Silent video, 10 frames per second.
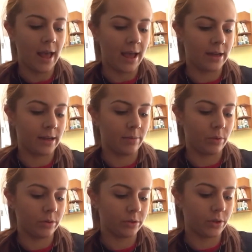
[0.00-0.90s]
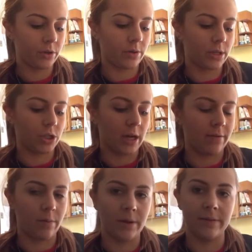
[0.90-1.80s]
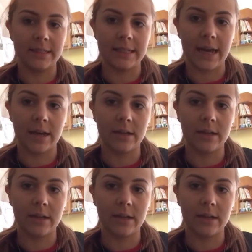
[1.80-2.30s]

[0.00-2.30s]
and I'm also going to have a bit of a snack.